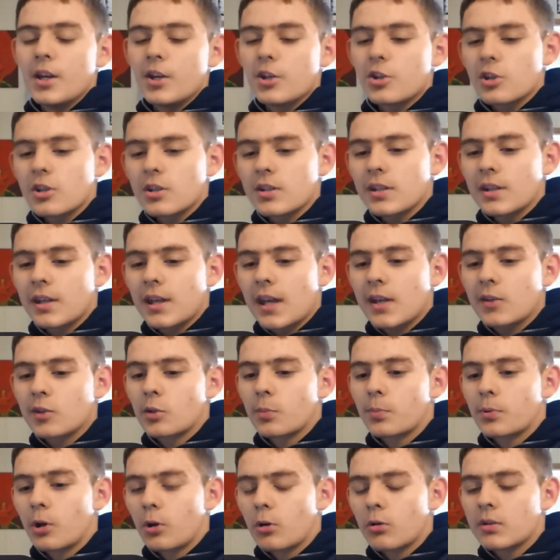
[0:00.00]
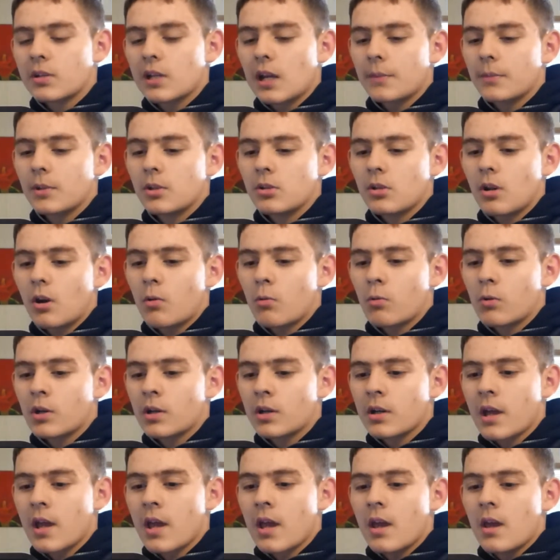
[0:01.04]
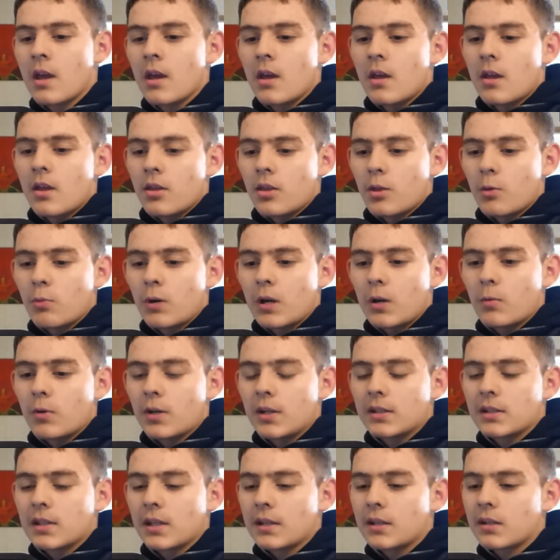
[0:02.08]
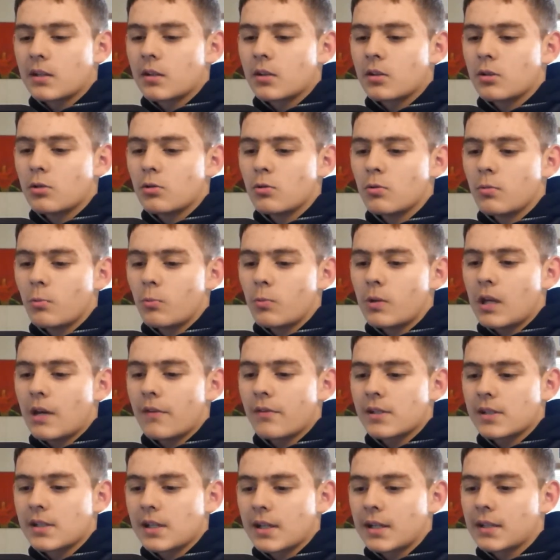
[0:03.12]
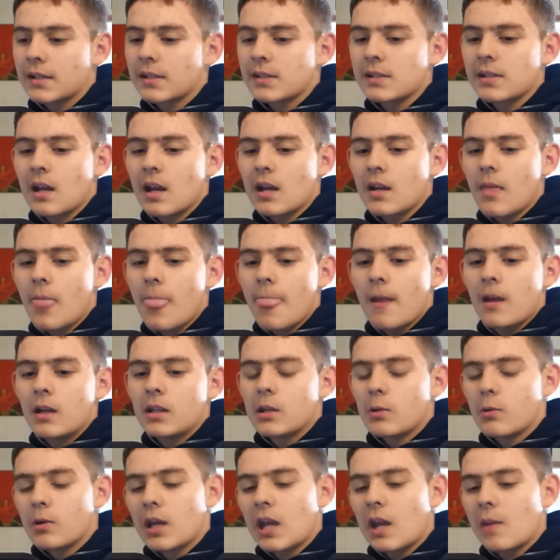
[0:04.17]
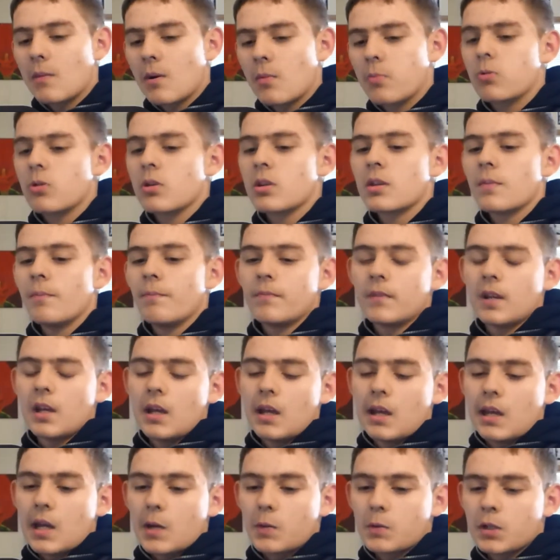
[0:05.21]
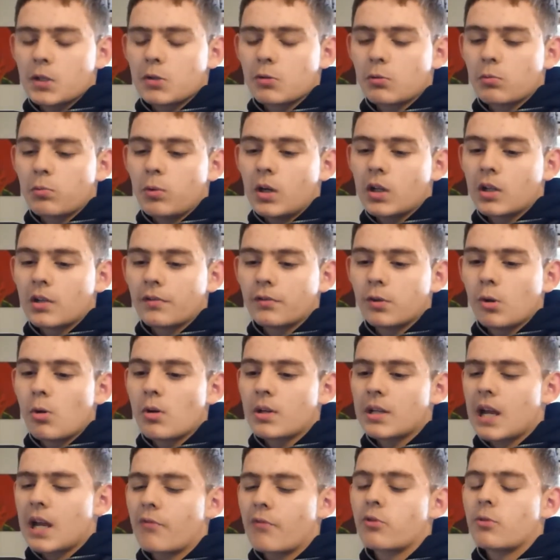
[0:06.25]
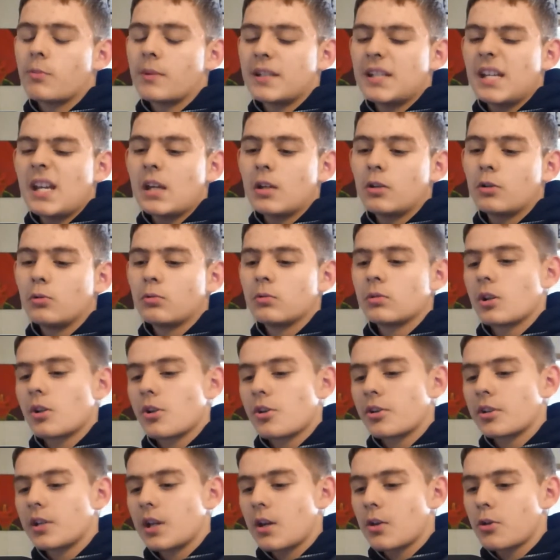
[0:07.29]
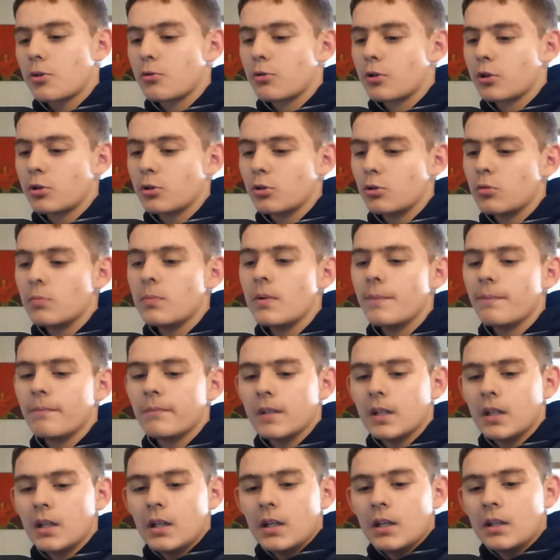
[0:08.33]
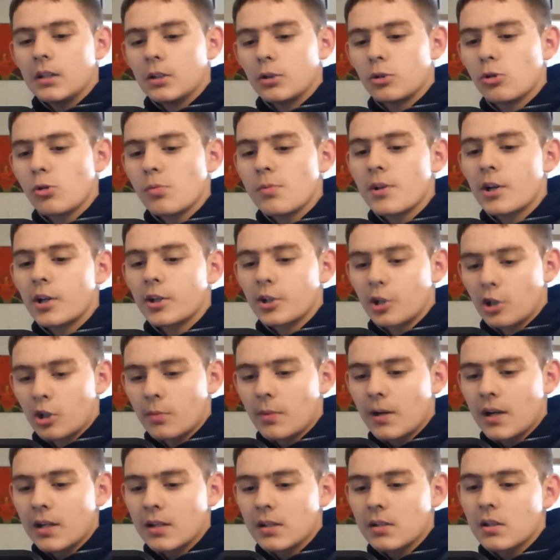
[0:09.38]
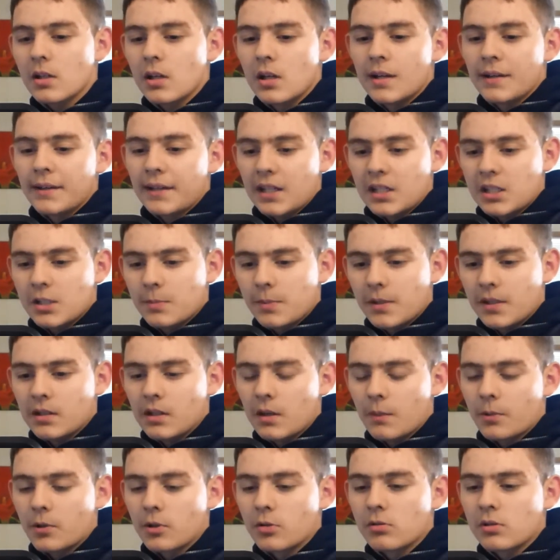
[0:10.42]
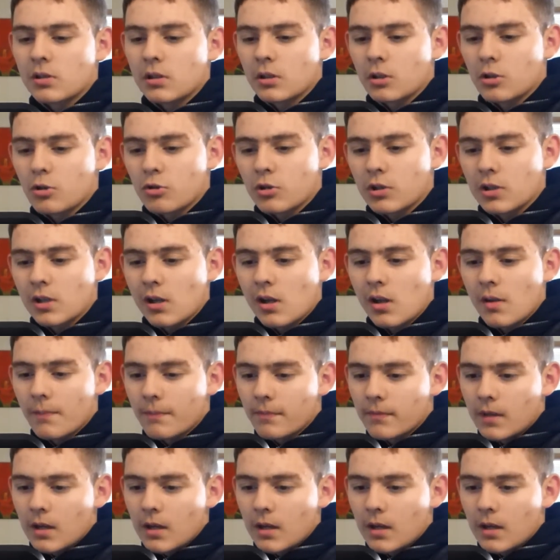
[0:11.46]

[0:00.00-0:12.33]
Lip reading: Just in case our prototype does not work the way we intended it to, we have a second design that we came up with. It works with water flowing from a tank to another tank through a tube. In the tube there are turbines that spin and produce electricity.